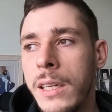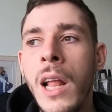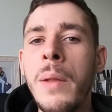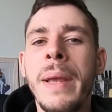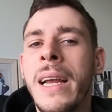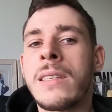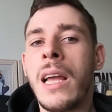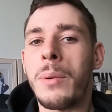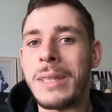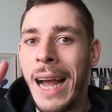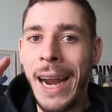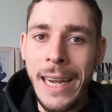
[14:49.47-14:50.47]
Not because I
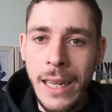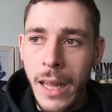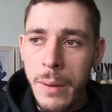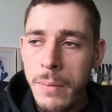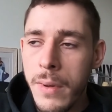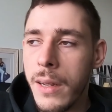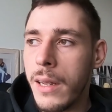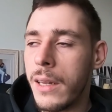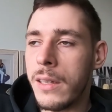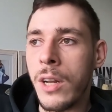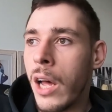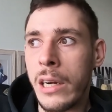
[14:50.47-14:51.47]
was hiding them,
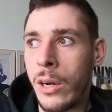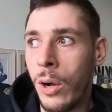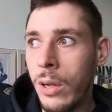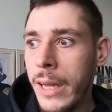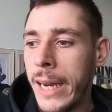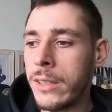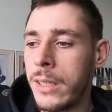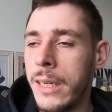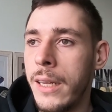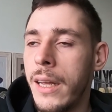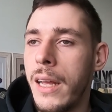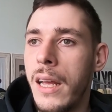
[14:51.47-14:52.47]
not at all
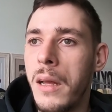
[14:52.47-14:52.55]
actually,